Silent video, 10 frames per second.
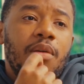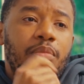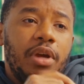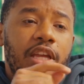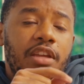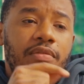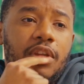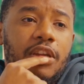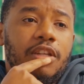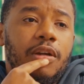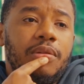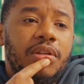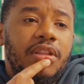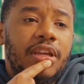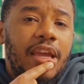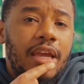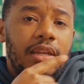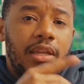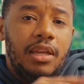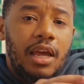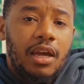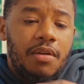But even in terms of the candy, like